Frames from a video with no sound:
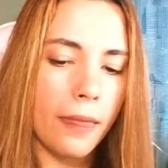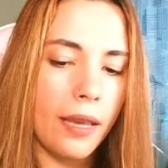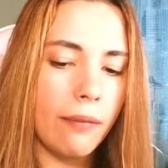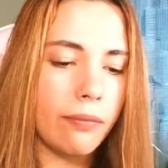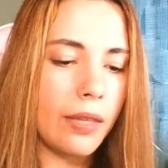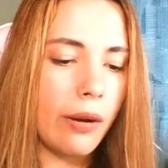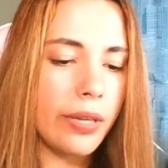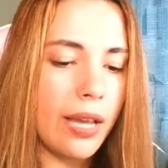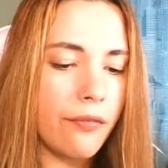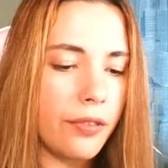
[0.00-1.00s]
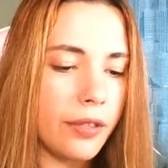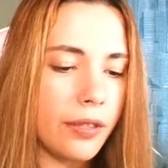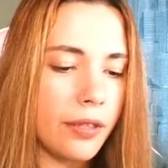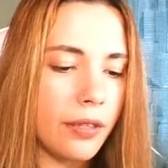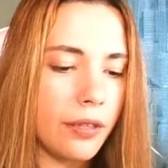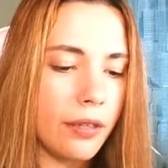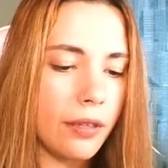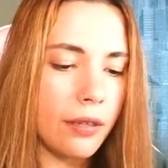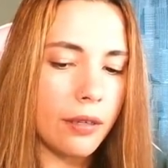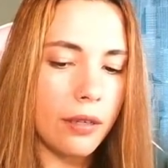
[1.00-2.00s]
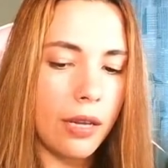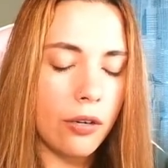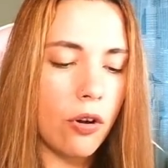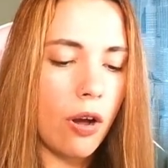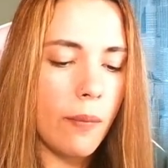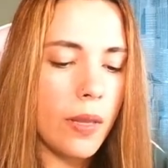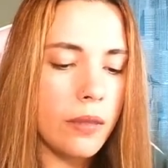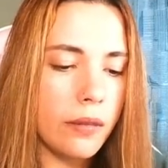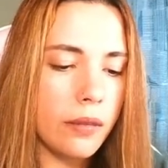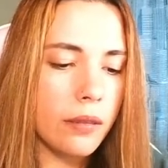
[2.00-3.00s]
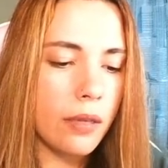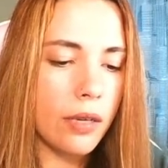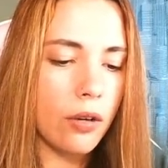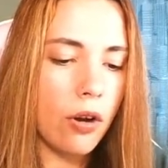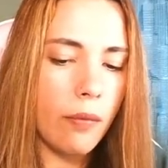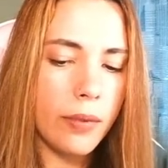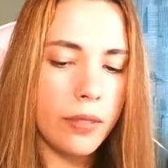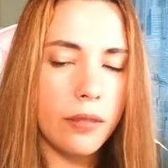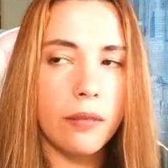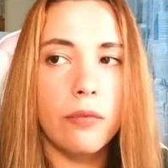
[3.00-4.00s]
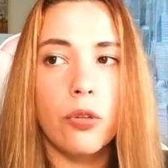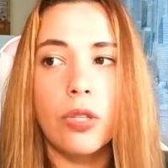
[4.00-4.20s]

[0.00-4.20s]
Okay, now we have the uncommons. Uncommons, those